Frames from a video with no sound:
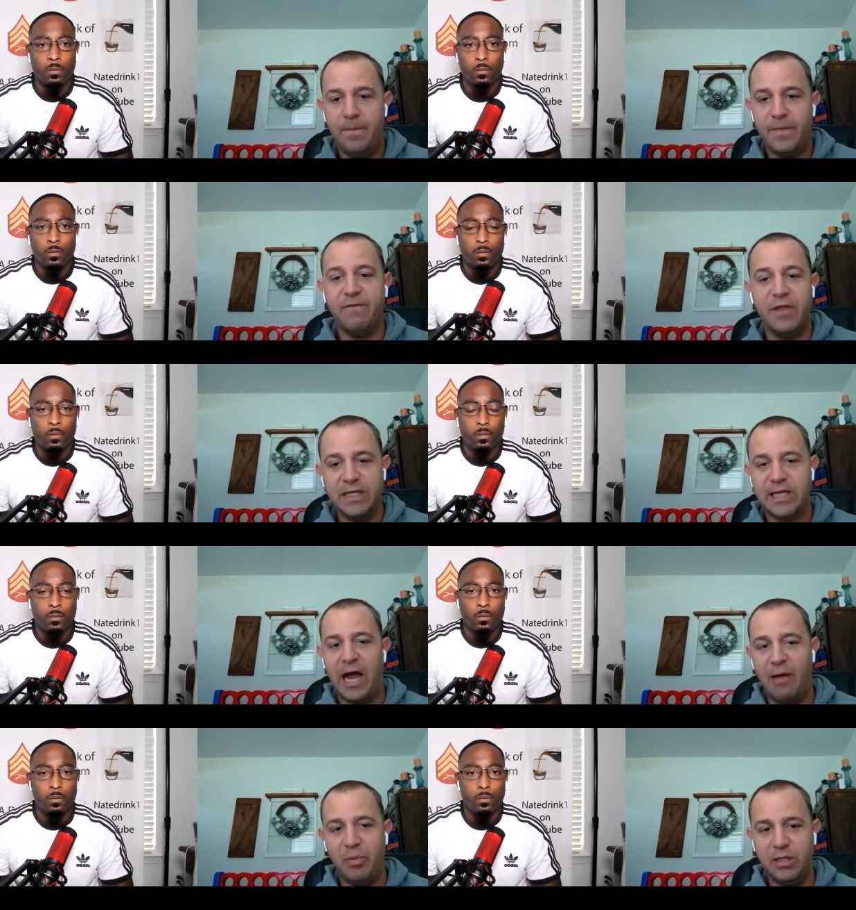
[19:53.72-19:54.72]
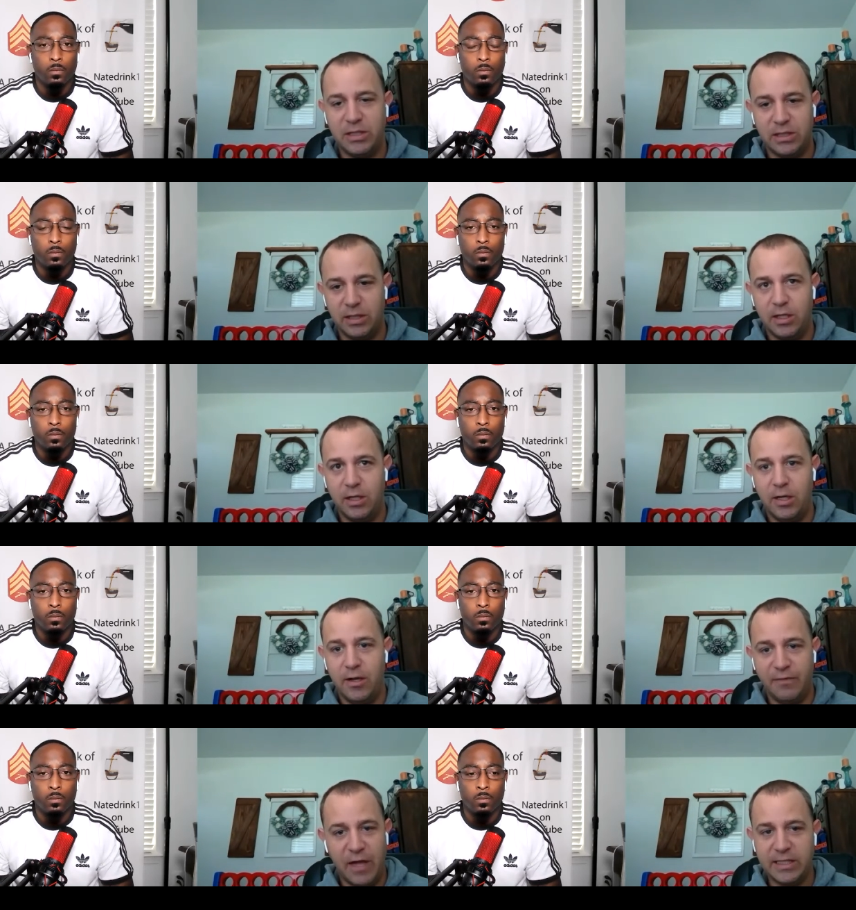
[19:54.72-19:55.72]
Speaker 1: If this happens,
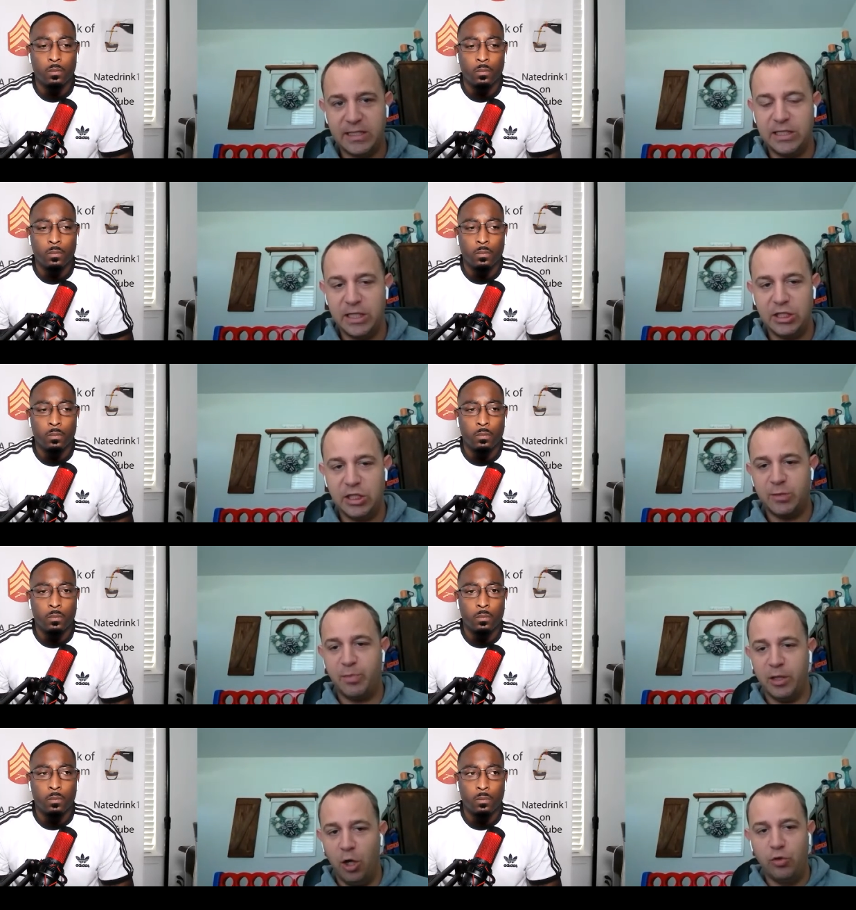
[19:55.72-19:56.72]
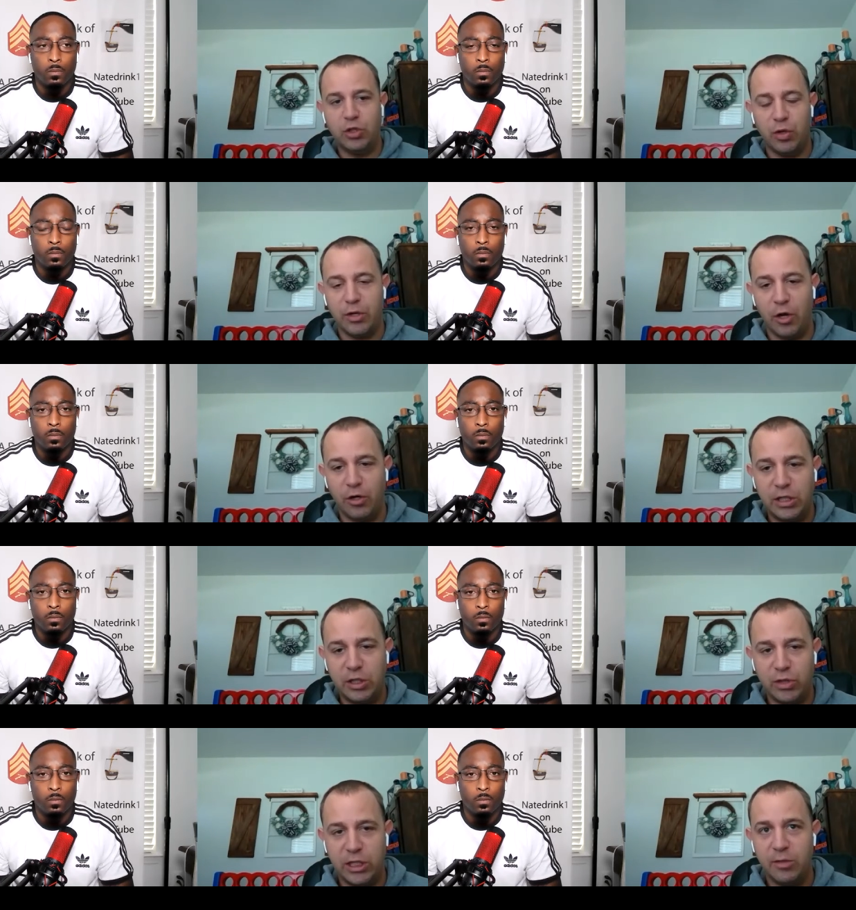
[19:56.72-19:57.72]
if the SEC just balloons to a
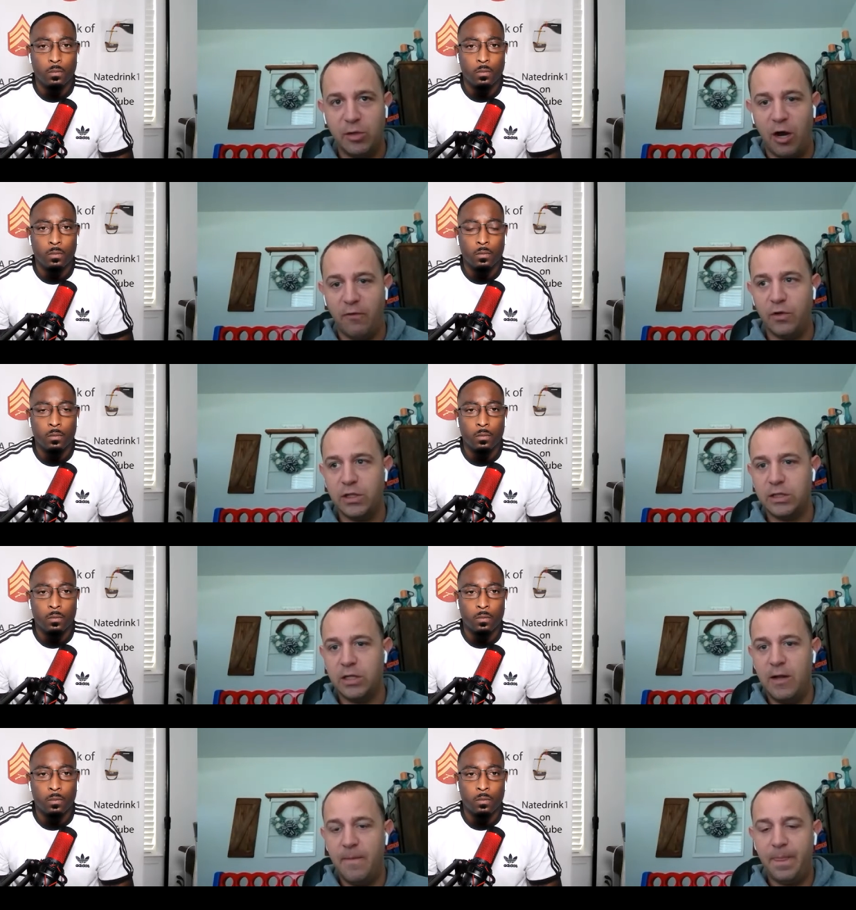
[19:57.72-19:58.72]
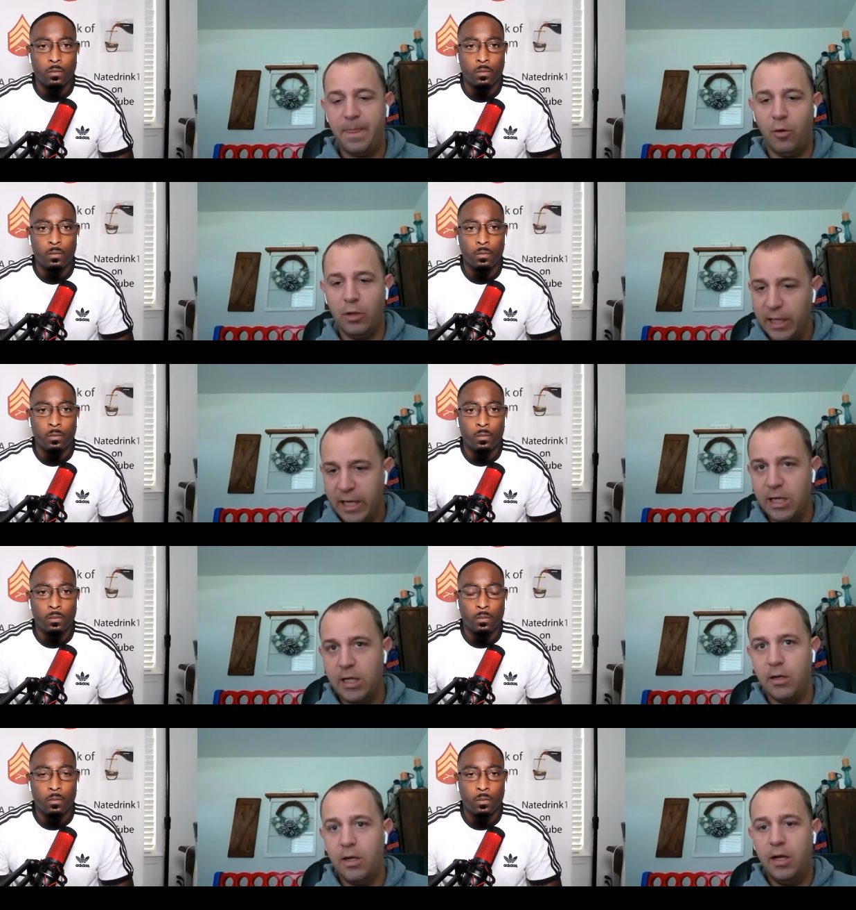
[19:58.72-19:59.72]
32-team conference or
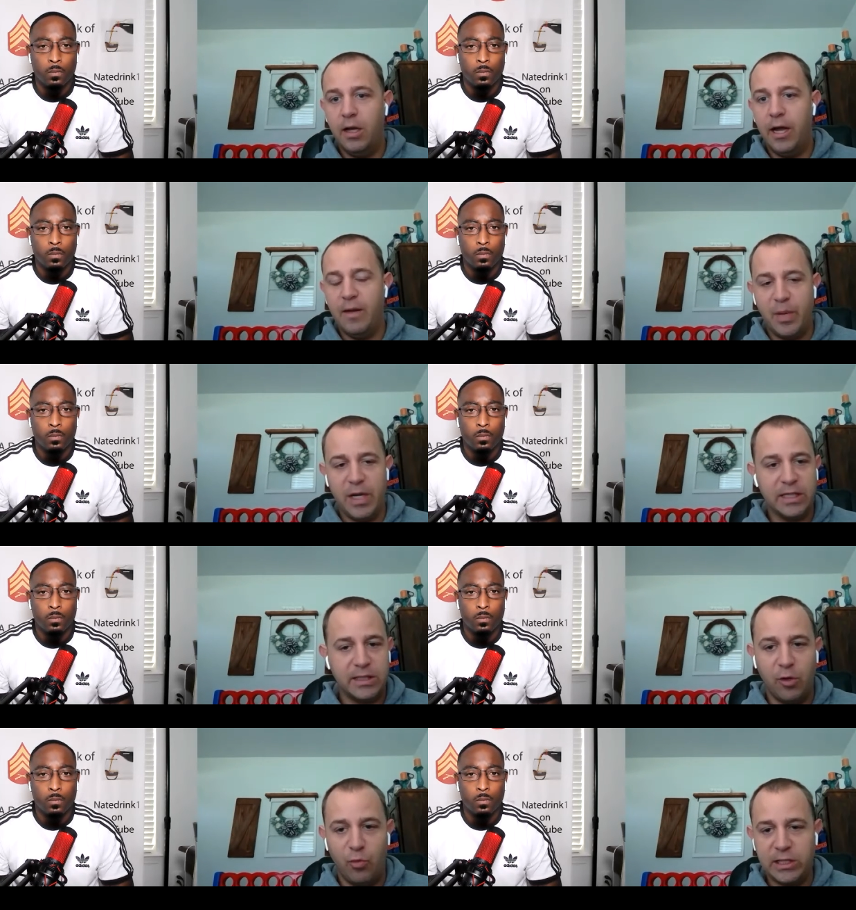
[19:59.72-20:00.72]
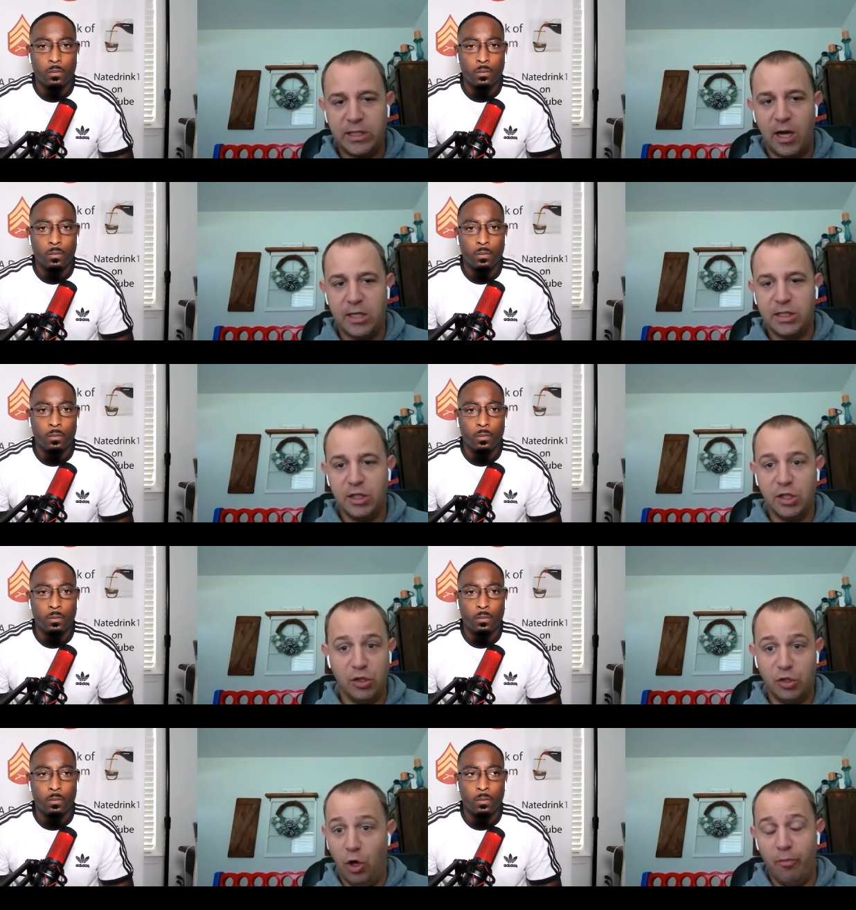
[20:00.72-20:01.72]
league, and Penn State and Wisconsin
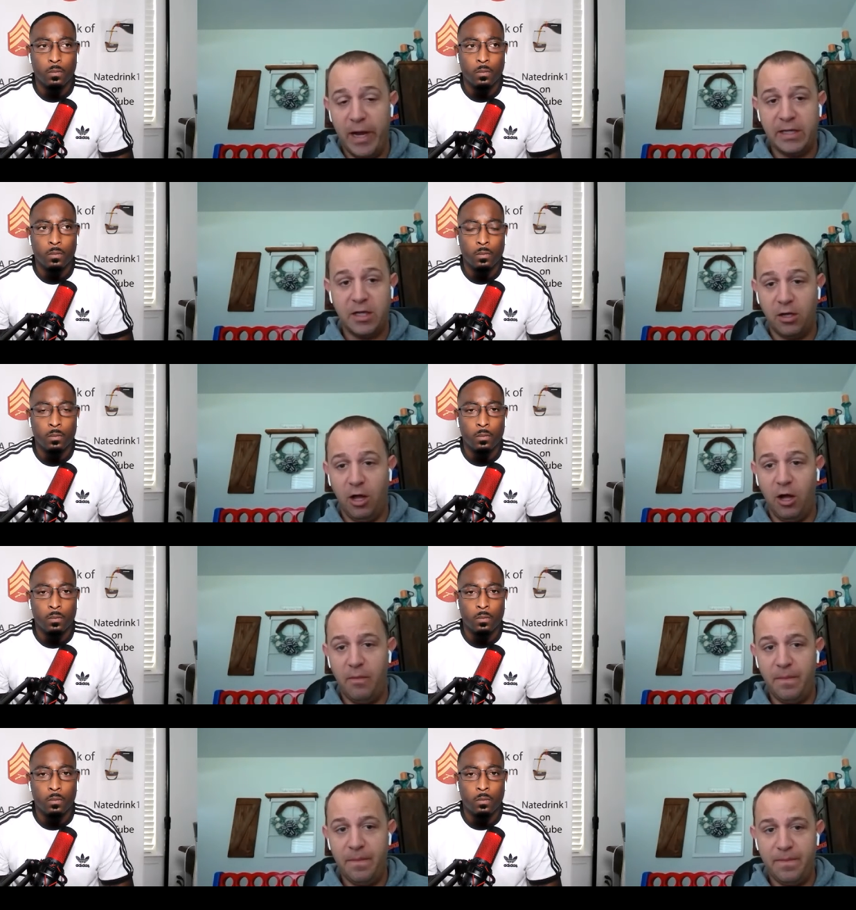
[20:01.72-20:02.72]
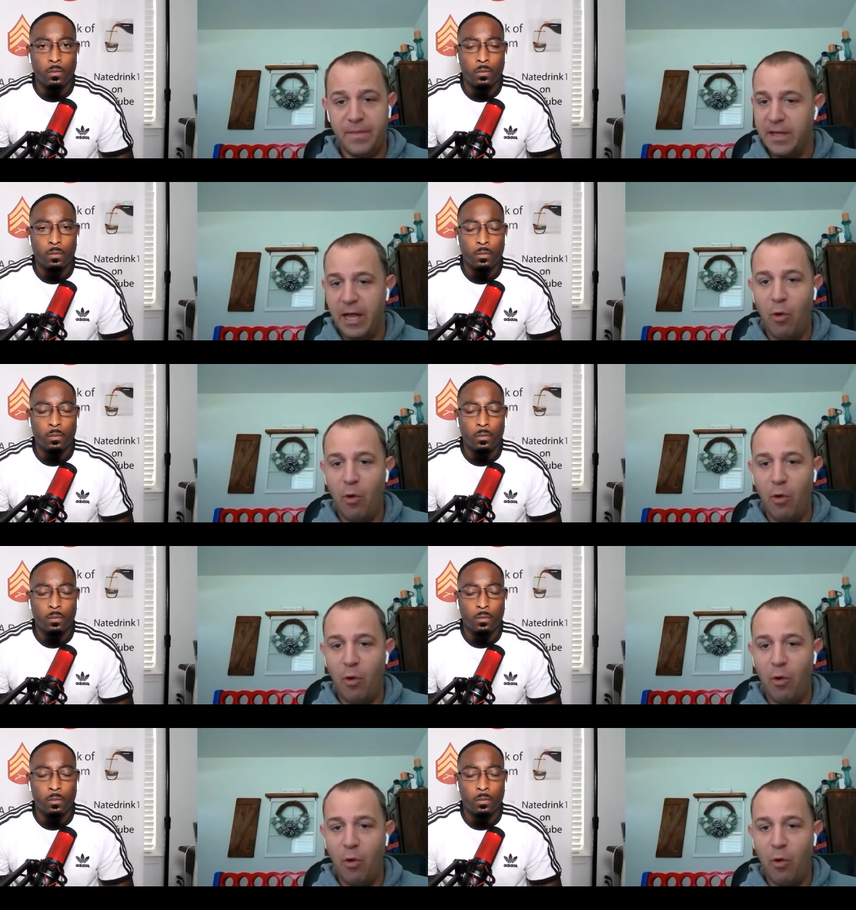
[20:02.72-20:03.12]
don't make the club, then they